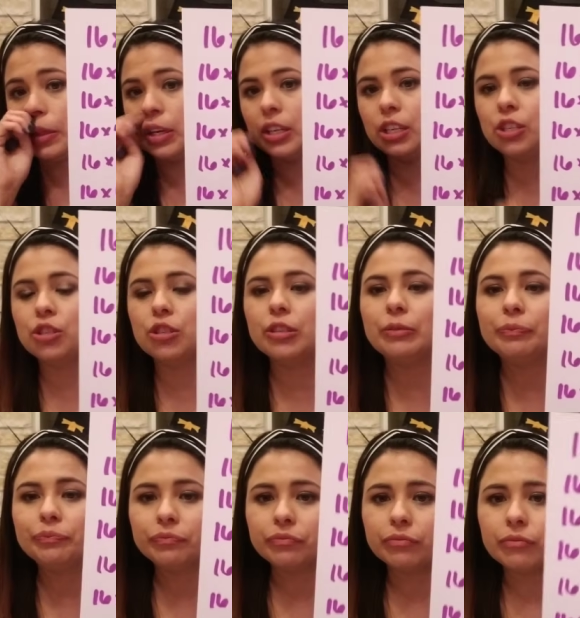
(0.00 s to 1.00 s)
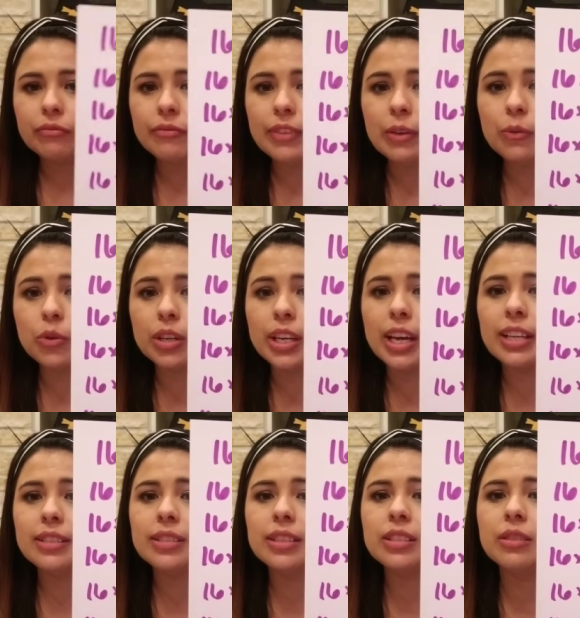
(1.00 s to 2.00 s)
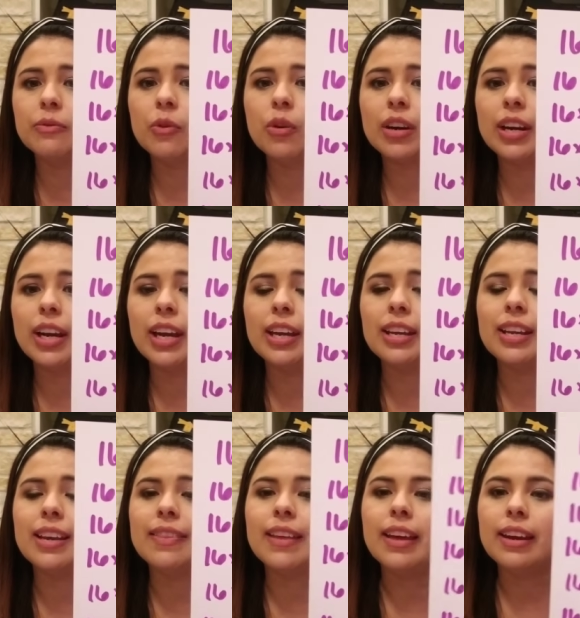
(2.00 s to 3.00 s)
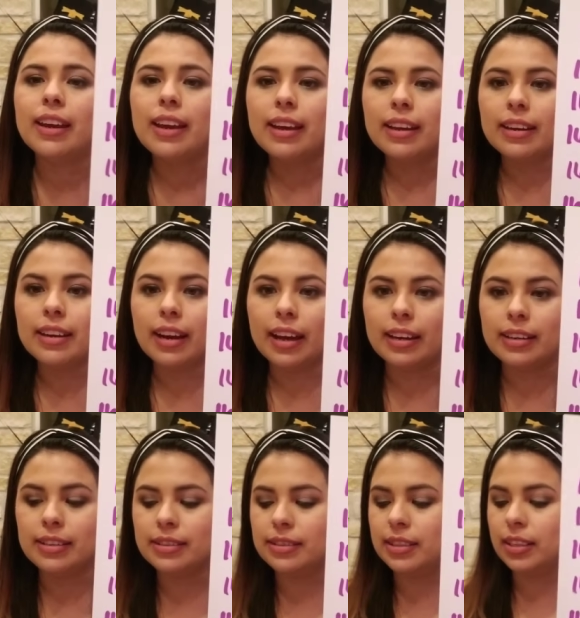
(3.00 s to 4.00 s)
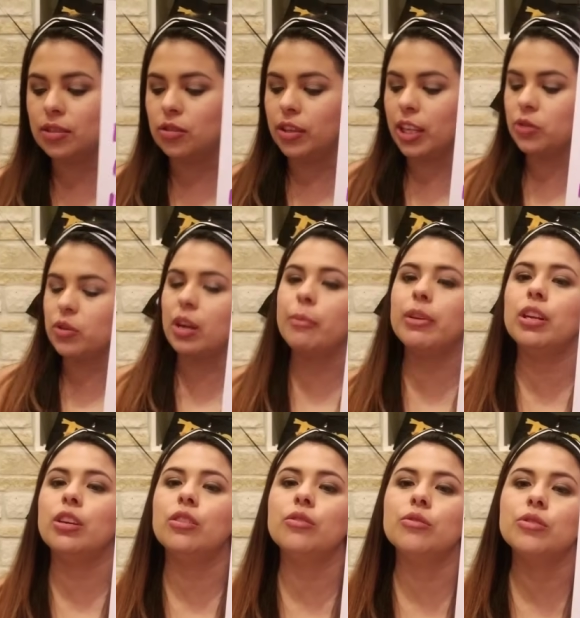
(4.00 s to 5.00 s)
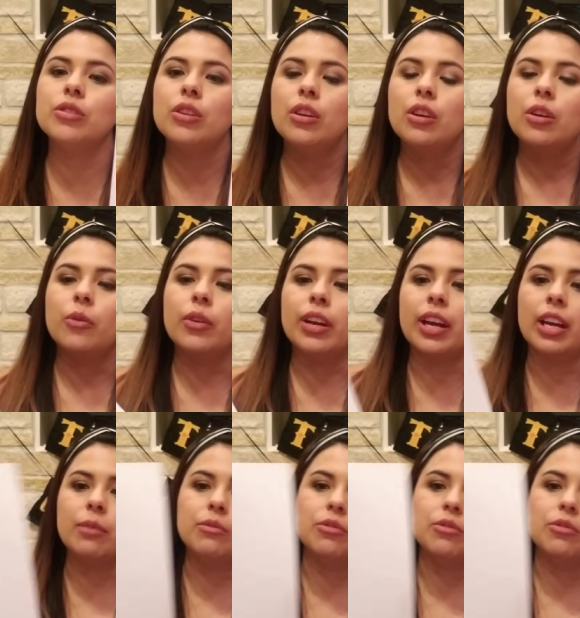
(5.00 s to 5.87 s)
32, 48, 64, 80, and then 96. So that's what I'm going to use when I am